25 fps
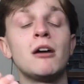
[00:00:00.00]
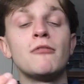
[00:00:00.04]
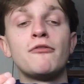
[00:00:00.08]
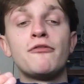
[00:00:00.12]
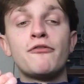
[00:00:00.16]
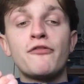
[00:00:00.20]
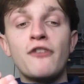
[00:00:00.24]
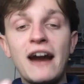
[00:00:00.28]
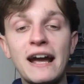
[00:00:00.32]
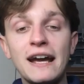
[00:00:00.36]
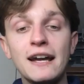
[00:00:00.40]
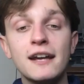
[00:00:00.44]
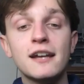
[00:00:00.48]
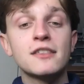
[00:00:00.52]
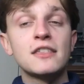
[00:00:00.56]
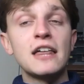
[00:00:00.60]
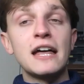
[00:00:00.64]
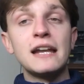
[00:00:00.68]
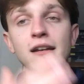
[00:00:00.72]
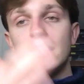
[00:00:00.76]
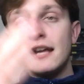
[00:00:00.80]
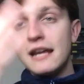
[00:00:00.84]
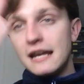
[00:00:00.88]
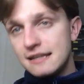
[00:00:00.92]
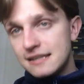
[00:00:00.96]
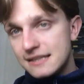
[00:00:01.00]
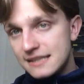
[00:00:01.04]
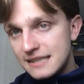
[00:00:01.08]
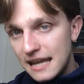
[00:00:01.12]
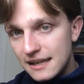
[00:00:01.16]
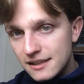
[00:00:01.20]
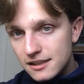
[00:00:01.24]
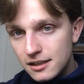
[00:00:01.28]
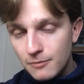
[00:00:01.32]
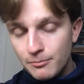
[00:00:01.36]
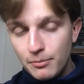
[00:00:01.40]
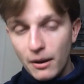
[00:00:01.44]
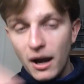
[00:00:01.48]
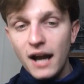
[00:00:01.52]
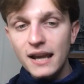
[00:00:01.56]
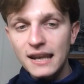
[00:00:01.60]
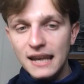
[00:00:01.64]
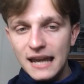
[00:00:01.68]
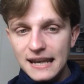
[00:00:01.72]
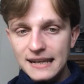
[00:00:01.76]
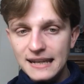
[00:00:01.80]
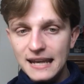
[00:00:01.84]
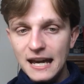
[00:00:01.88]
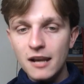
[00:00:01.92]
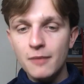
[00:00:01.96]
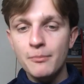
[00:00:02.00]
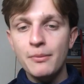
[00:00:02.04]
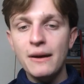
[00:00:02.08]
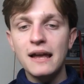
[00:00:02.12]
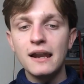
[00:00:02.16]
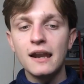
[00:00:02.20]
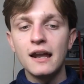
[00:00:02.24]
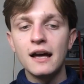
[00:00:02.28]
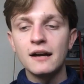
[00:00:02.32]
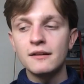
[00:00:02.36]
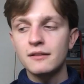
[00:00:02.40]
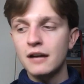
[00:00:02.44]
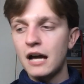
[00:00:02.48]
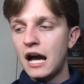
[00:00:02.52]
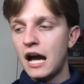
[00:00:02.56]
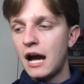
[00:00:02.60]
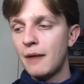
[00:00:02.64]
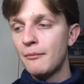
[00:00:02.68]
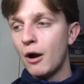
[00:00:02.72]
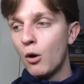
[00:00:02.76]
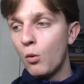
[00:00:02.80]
Frank then is sent by Lady Arabella